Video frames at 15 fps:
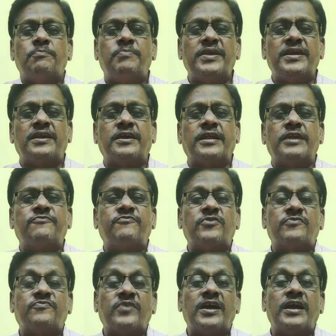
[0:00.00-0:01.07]
Be
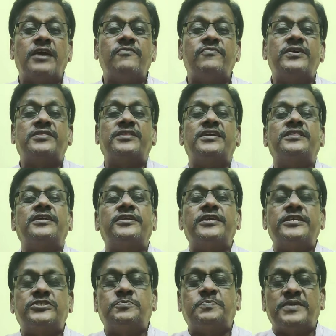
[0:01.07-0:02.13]
grateful for everything that
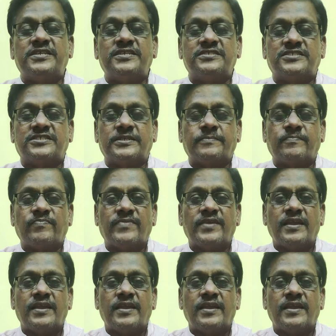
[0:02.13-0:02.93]
you're experiencing.